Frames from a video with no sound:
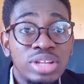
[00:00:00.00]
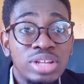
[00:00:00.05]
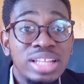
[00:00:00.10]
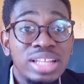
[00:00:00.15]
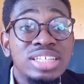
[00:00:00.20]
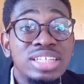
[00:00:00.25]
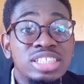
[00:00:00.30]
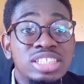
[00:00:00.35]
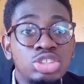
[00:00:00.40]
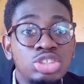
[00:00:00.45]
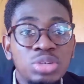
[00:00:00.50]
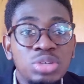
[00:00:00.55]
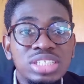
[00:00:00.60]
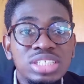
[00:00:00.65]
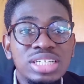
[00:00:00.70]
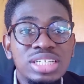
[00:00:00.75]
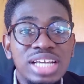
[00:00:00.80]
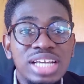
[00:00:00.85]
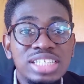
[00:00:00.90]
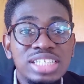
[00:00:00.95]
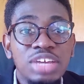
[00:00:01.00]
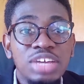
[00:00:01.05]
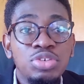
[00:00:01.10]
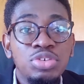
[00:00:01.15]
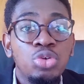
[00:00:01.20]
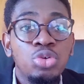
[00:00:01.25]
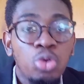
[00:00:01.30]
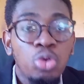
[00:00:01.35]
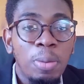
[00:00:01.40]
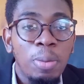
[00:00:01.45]
so that this situation doesn't
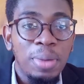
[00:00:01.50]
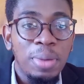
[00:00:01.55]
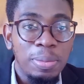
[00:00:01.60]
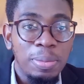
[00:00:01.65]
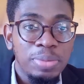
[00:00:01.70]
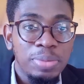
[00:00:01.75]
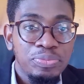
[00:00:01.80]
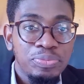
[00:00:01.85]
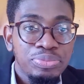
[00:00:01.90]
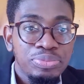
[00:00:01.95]
even crop up.